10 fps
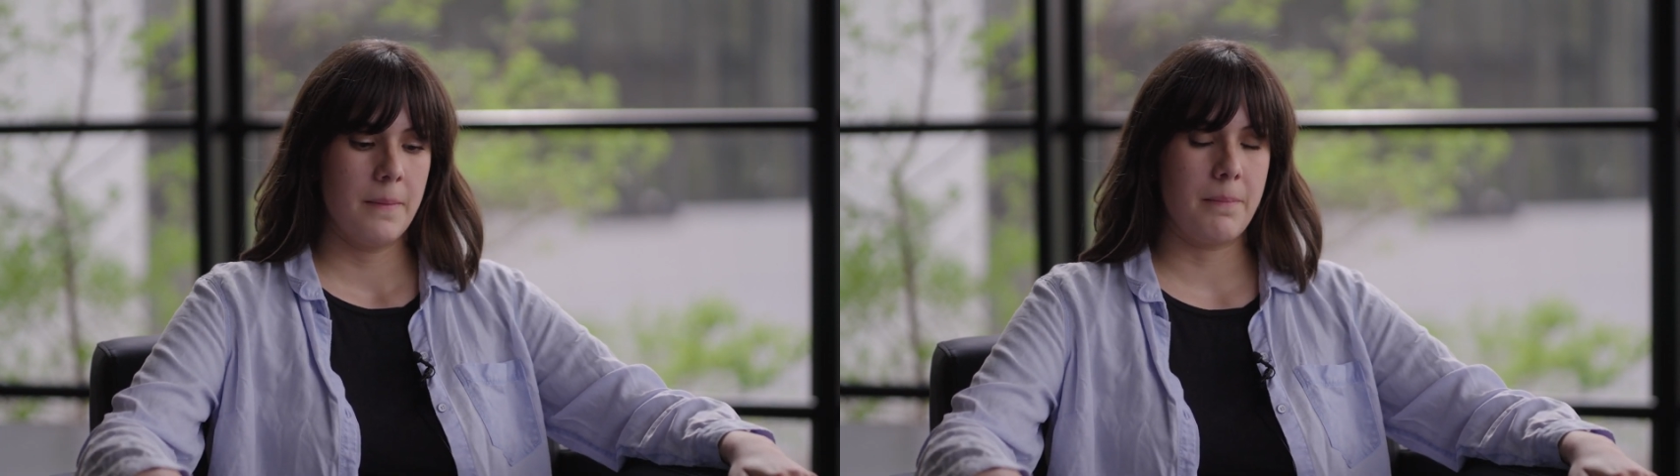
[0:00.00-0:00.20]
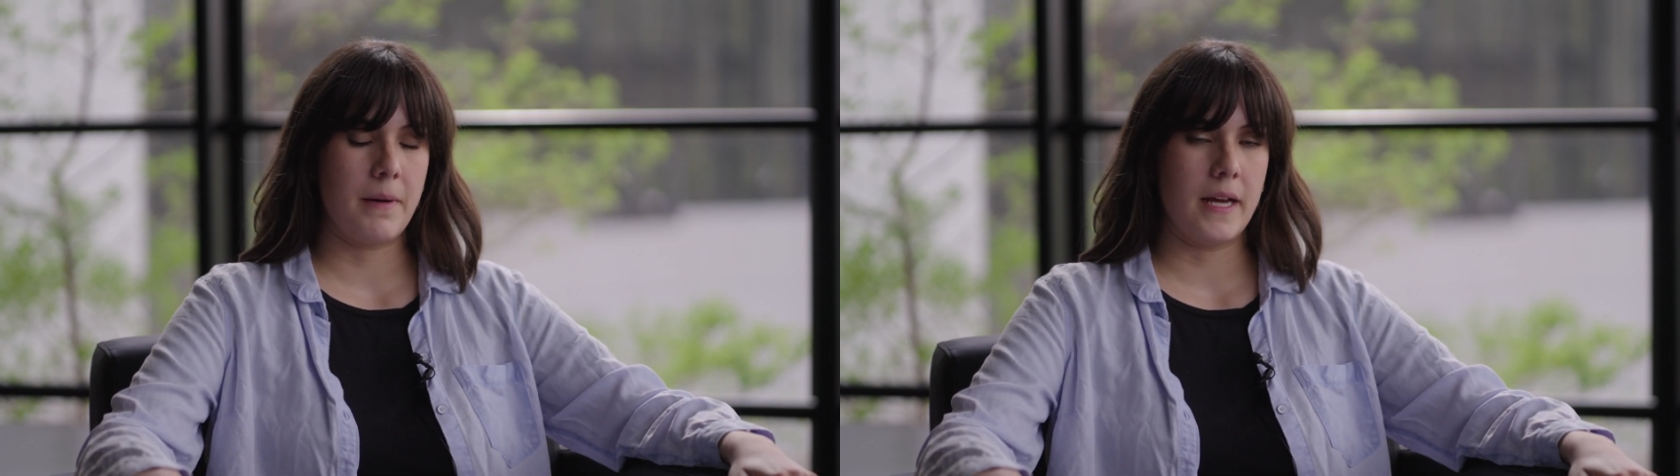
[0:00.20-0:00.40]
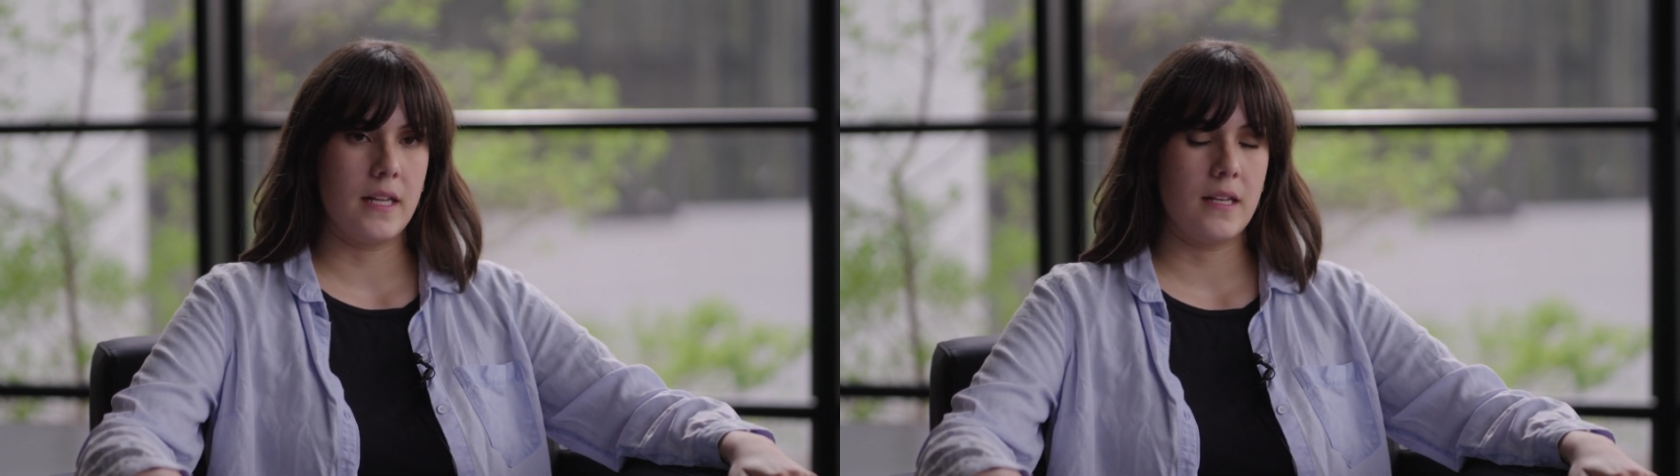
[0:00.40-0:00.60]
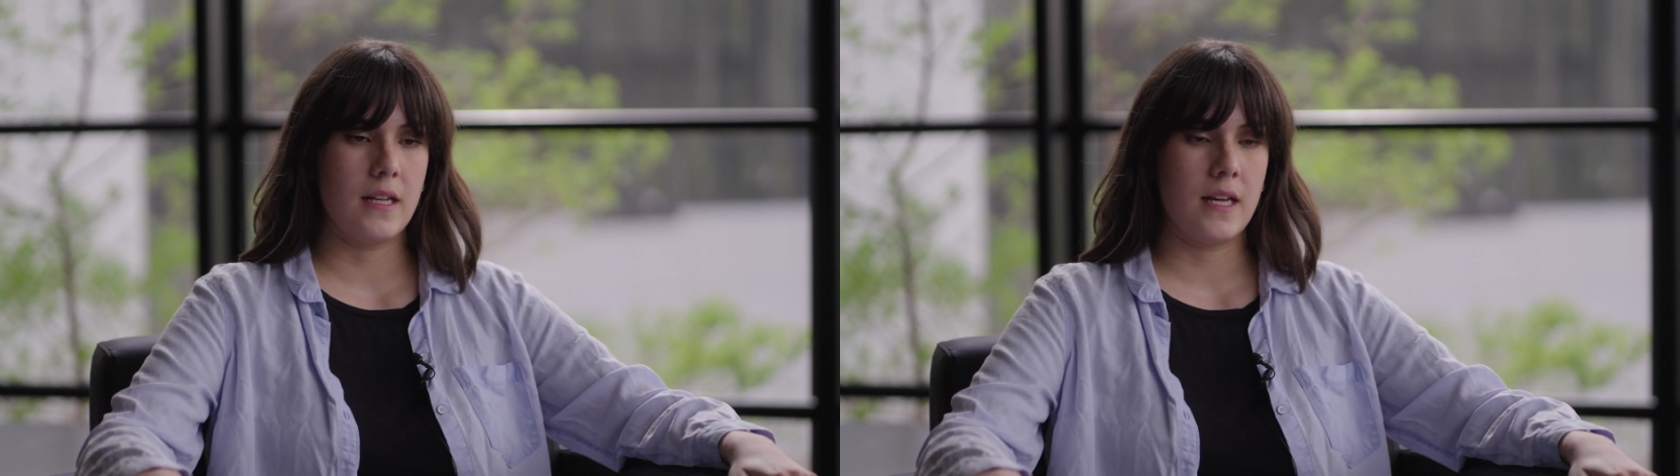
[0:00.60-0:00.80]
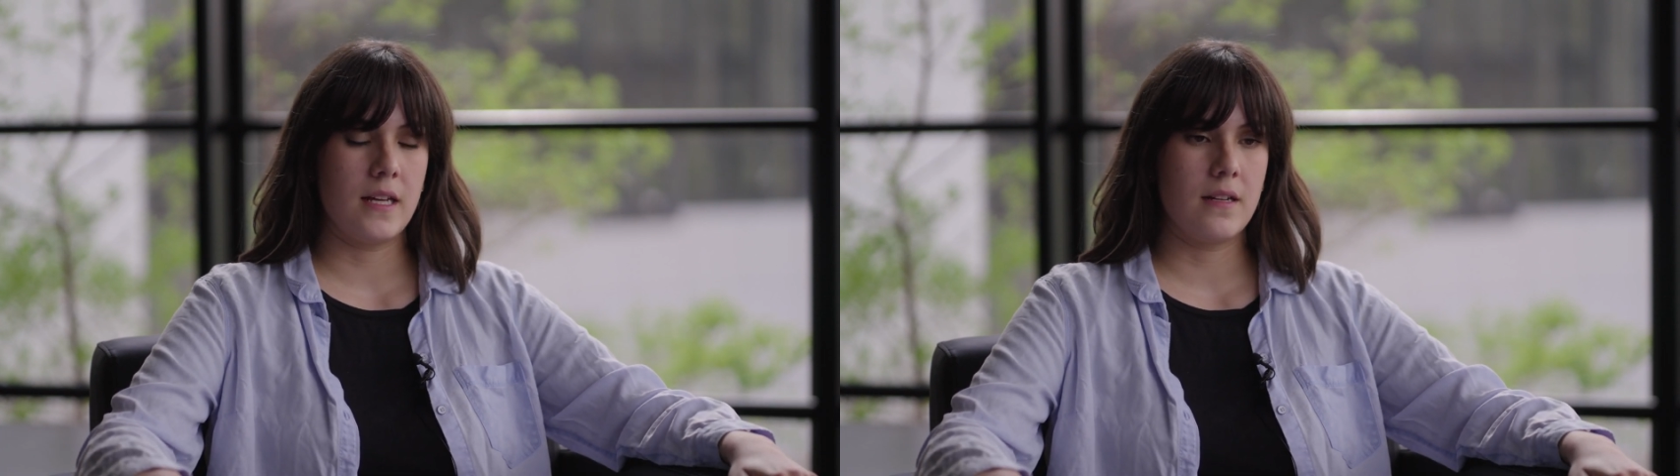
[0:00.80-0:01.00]
but
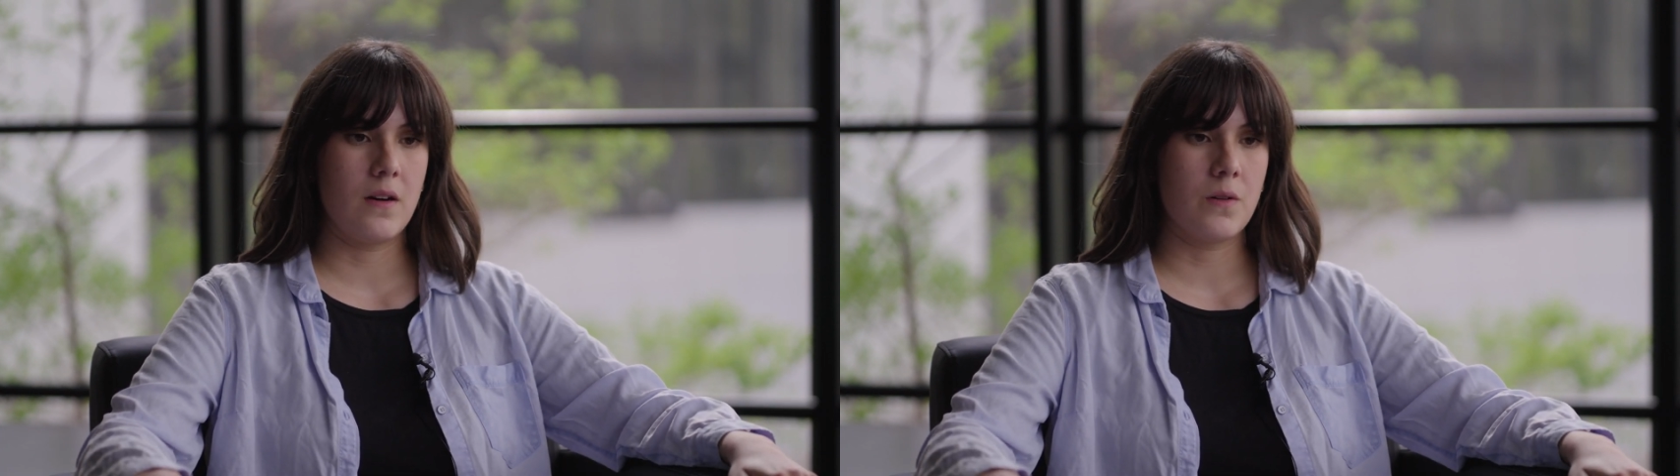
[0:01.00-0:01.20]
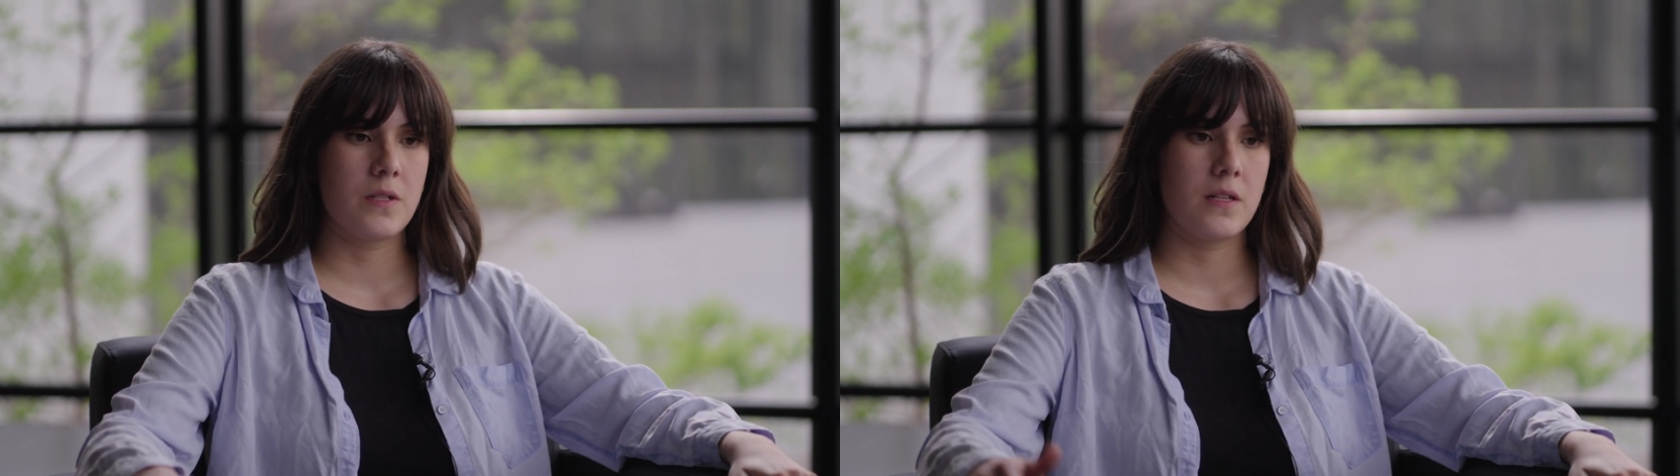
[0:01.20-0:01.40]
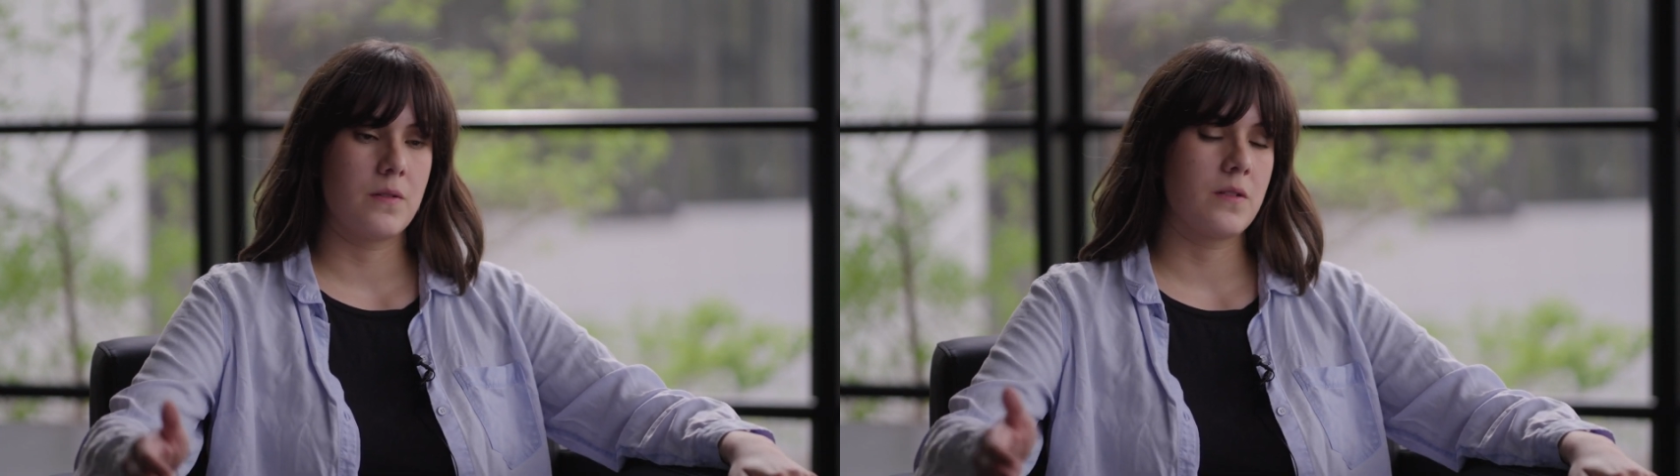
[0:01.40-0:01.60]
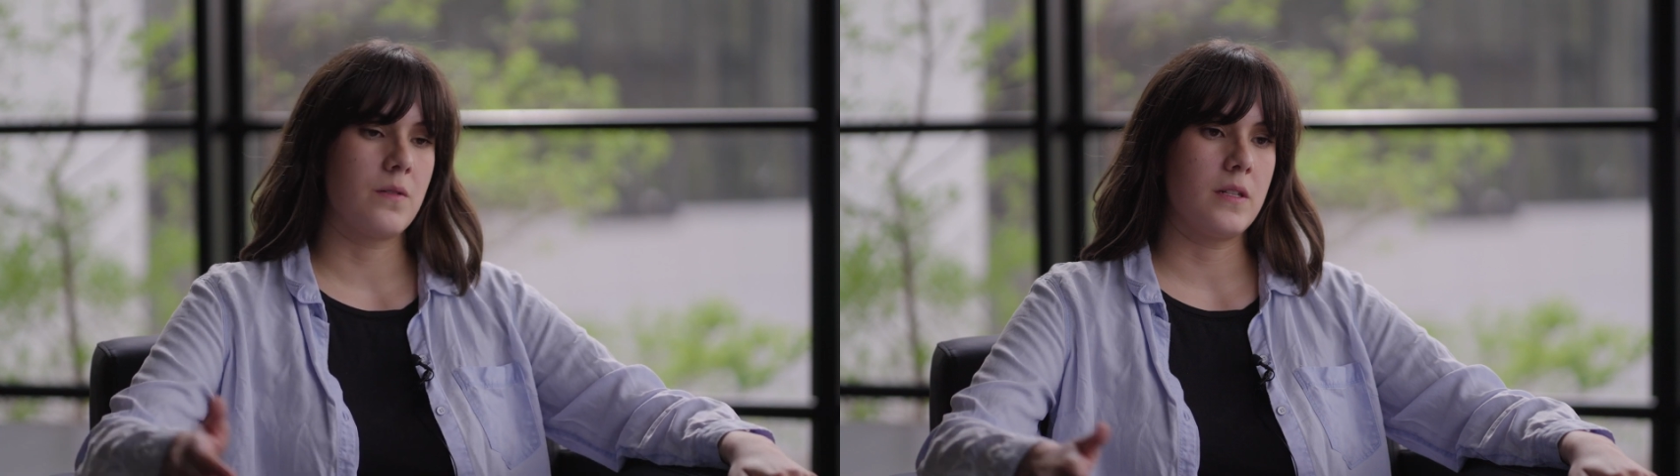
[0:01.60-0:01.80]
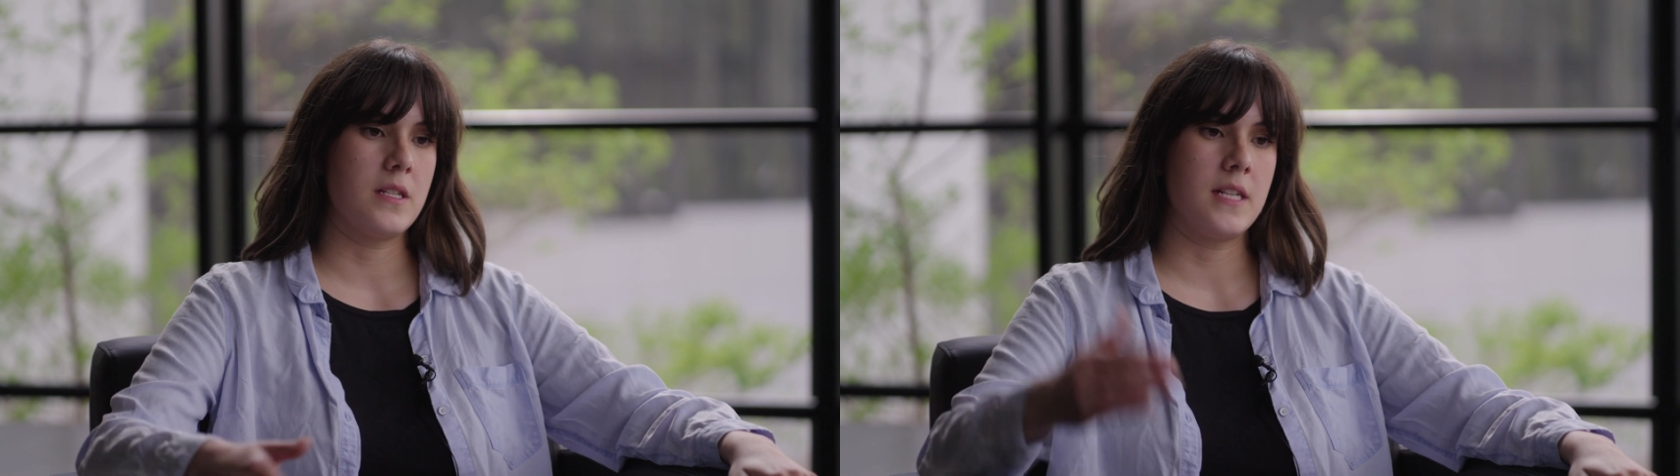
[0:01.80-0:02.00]
it also is
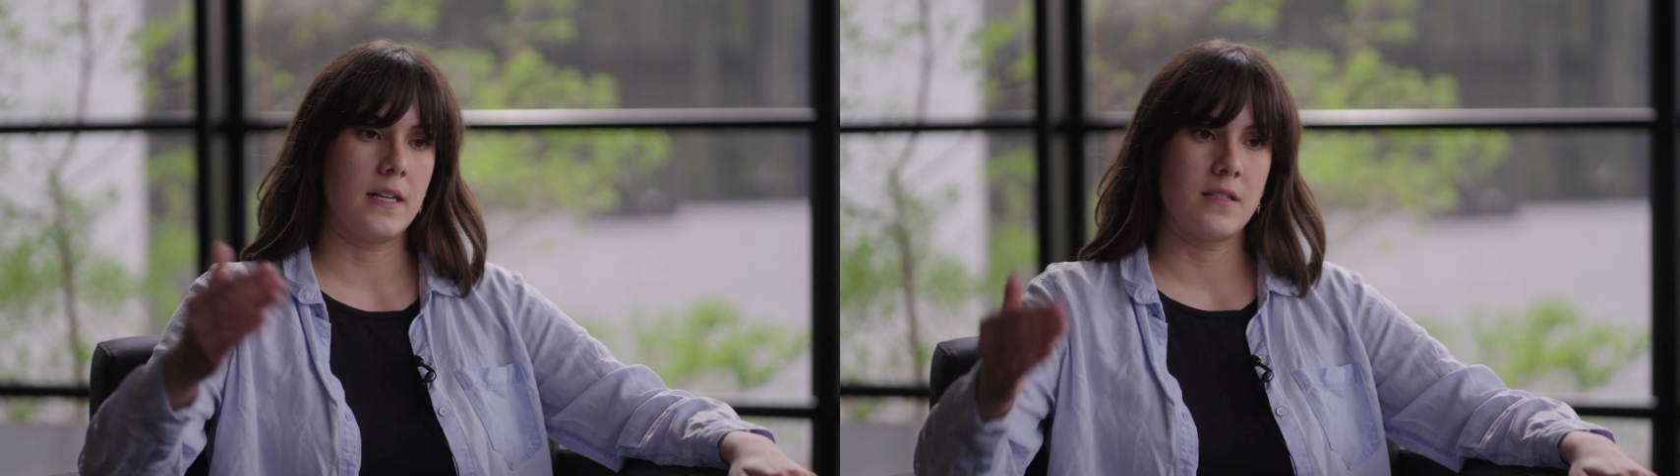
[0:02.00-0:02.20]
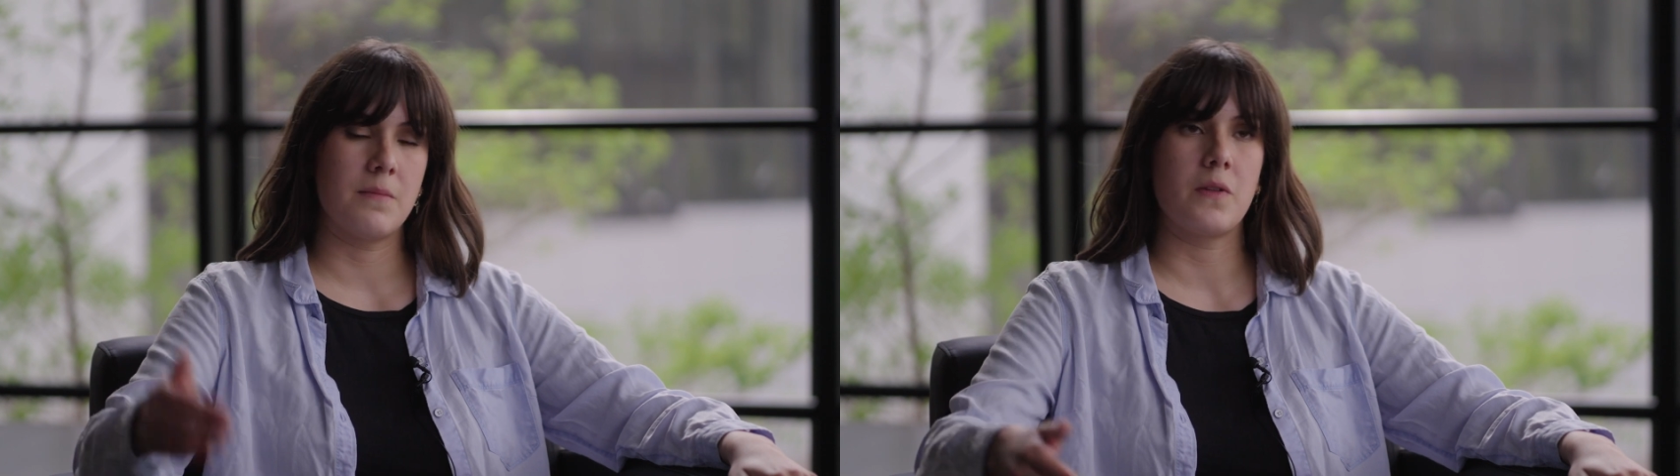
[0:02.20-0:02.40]
going to tick some